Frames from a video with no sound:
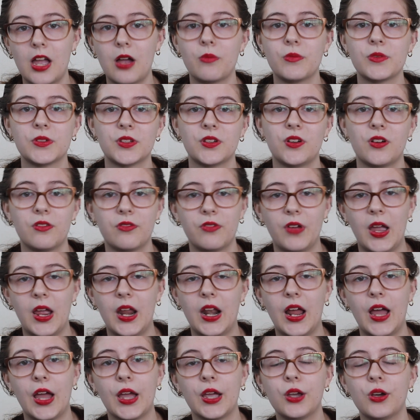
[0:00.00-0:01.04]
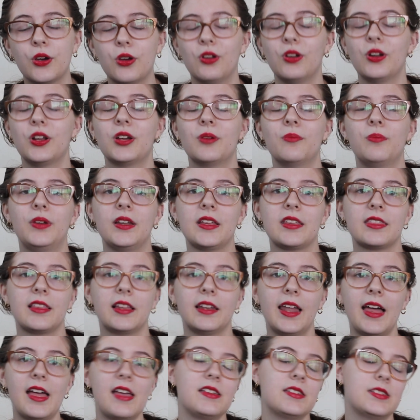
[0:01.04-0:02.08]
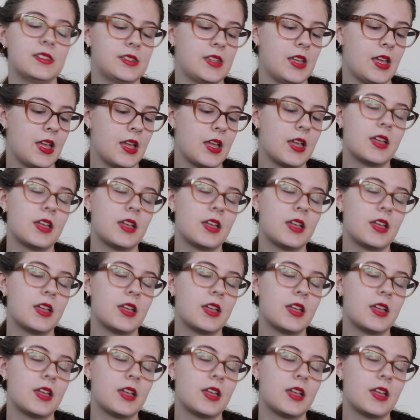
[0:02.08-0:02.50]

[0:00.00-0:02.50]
count was off and I couldn't complete the lace.